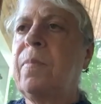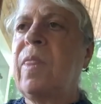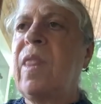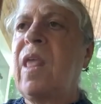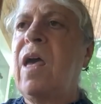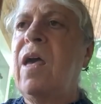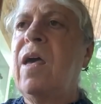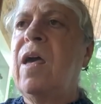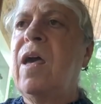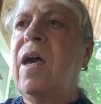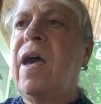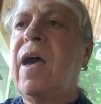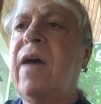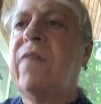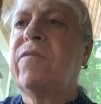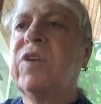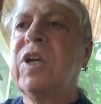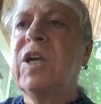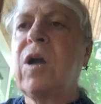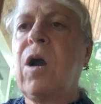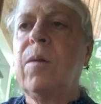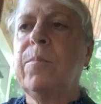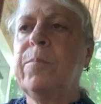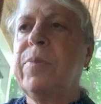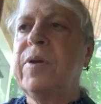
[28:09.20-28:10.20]
Every
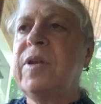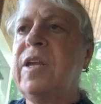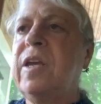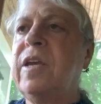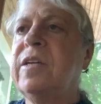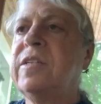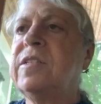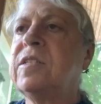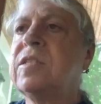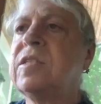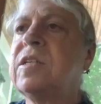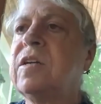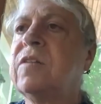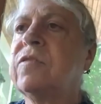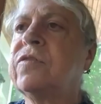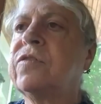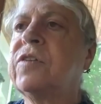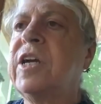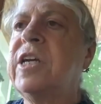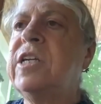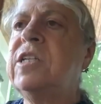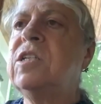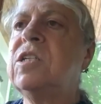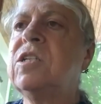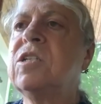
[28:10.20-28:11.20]
company is
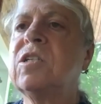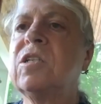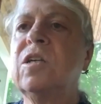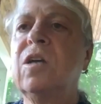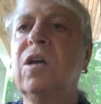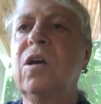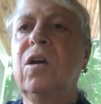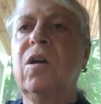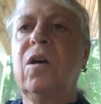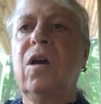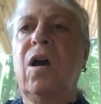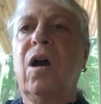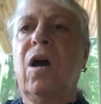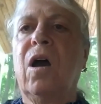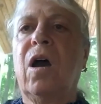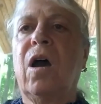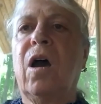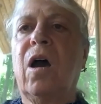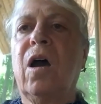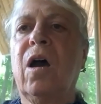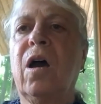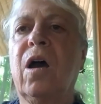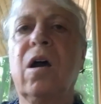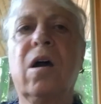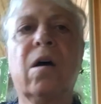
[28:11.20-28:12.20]
different.
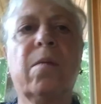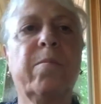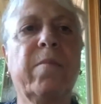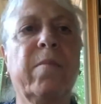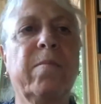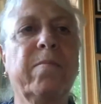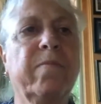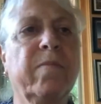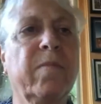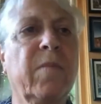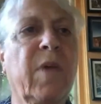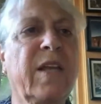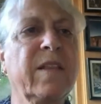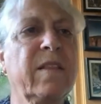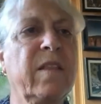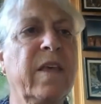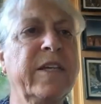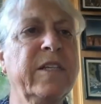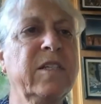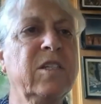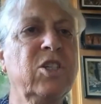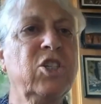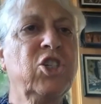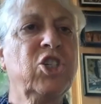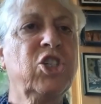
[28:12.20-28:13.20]
I'd
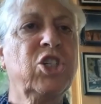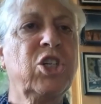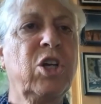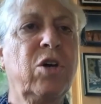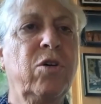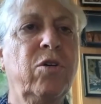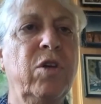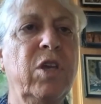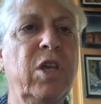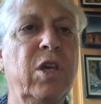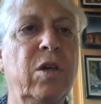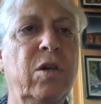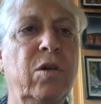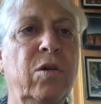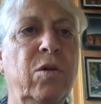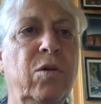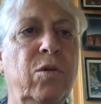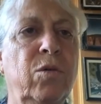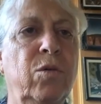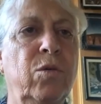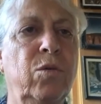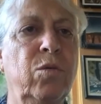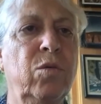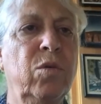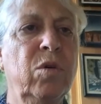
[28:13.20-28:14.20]
like to show
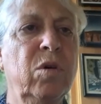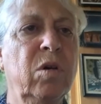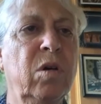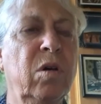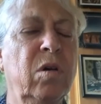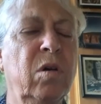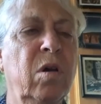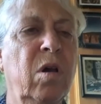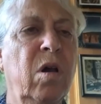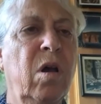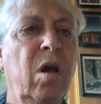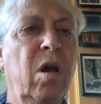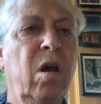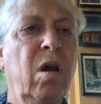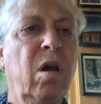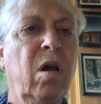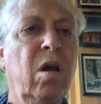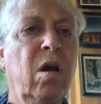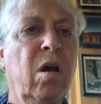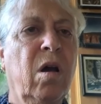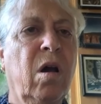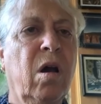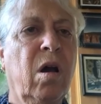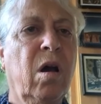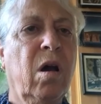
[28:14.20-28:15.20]
you
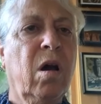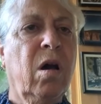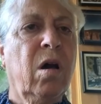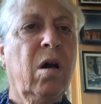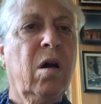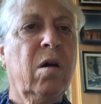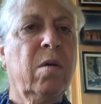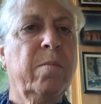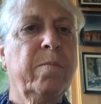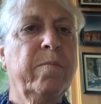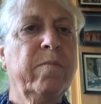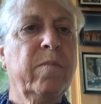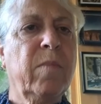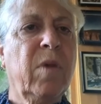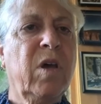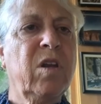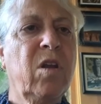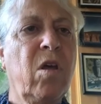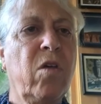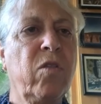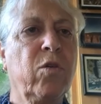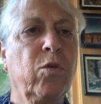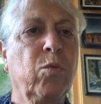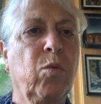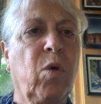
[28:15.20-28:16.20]

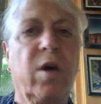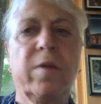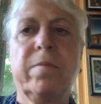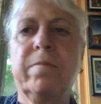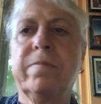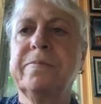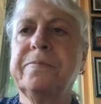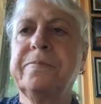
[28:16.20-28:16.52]
another one.